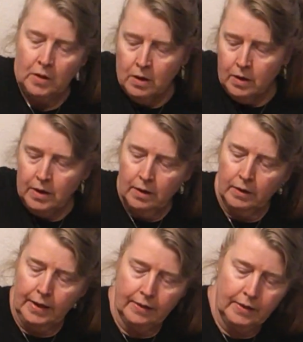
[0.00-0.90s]
Here,
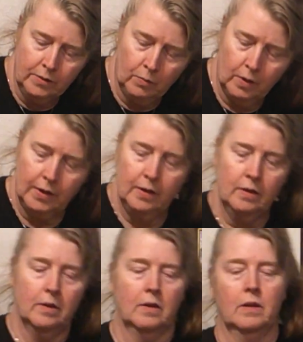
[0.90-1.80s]
like this
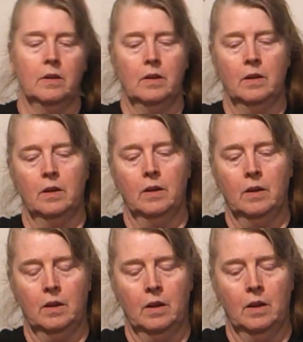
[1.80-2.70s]
one.
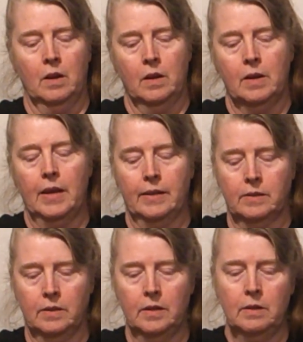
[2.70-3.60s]
It's
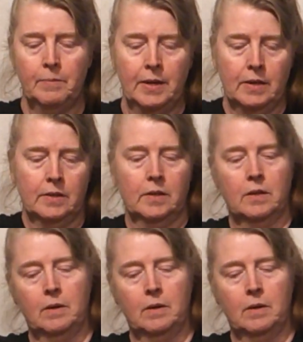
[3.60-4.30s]
a little bit,